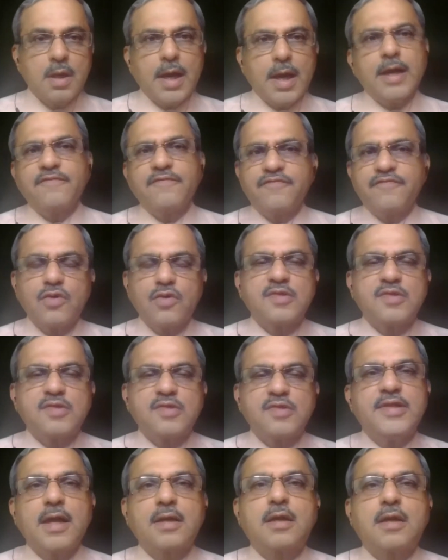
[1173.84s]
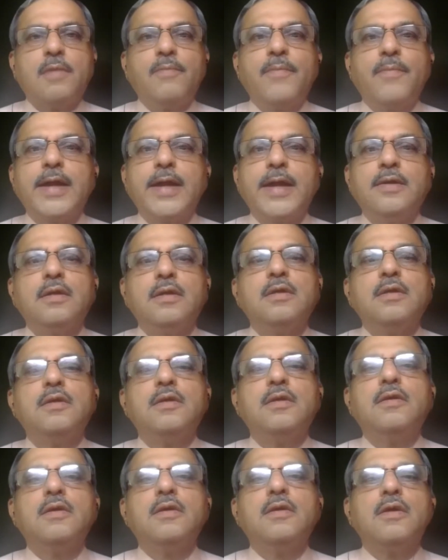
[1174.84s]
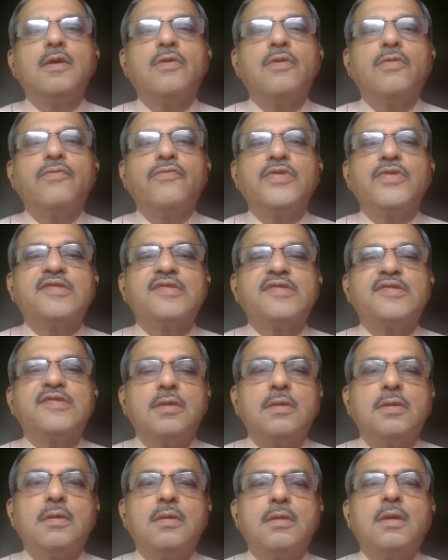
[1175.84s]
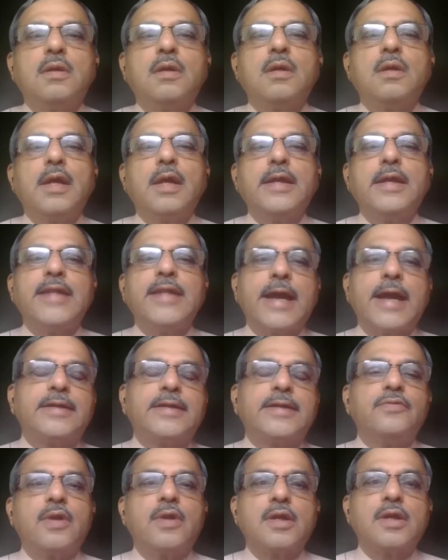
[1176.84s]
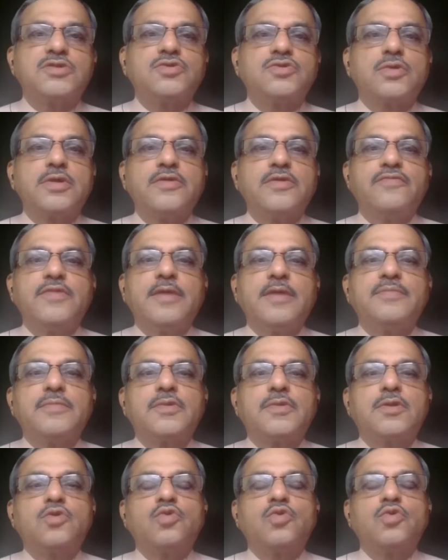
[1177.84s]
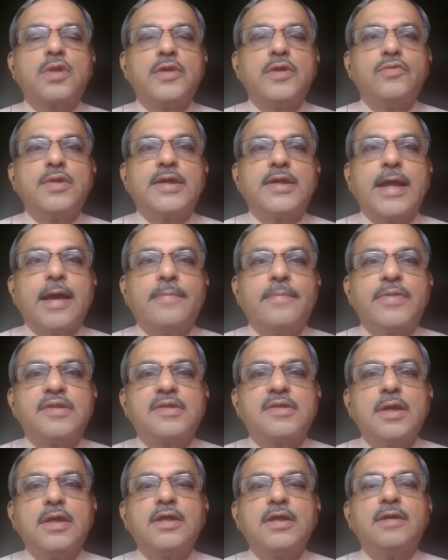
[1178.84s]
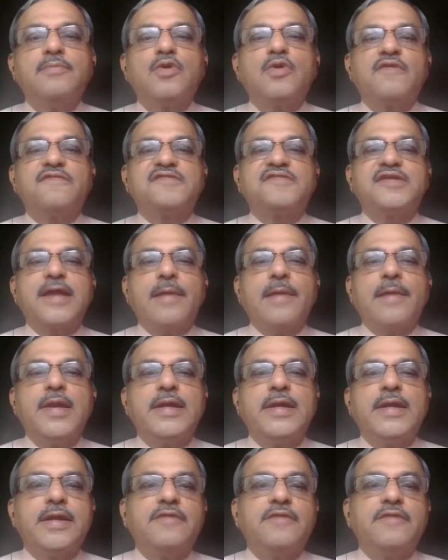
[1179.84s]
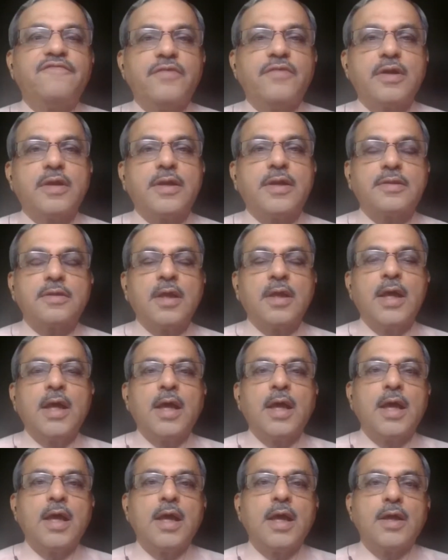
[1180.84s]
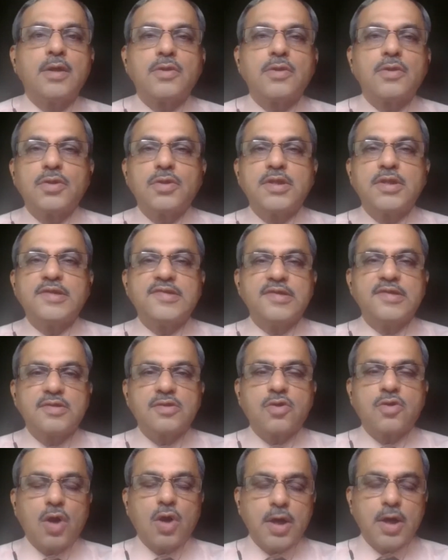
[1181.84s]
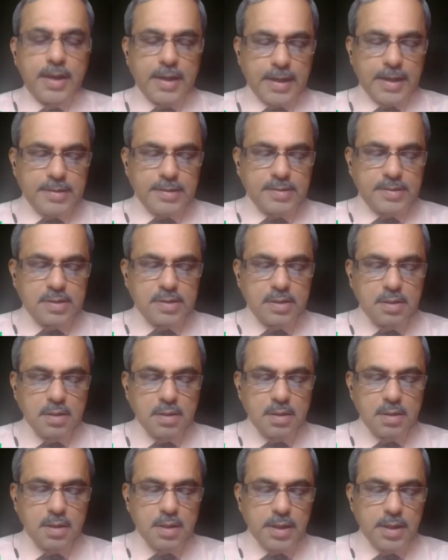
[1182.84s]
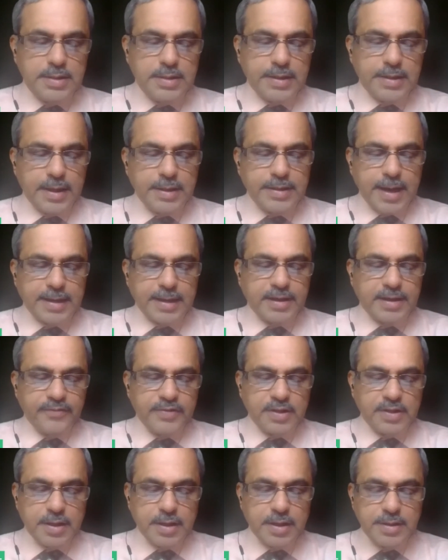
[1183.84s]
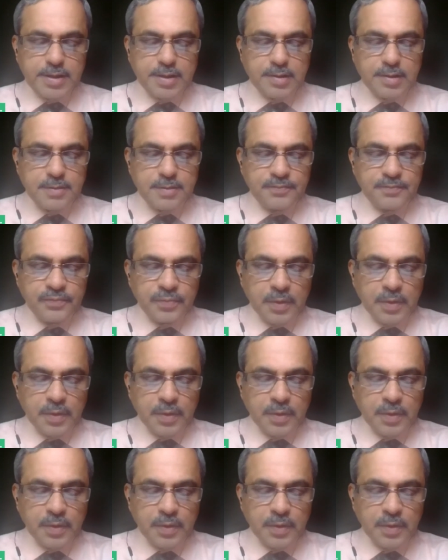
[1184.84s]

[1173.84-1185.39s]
And of course, they are combined with certain inactive drugs to give the tablets a little more of stability and firmness. So this is called as inactive ingredients.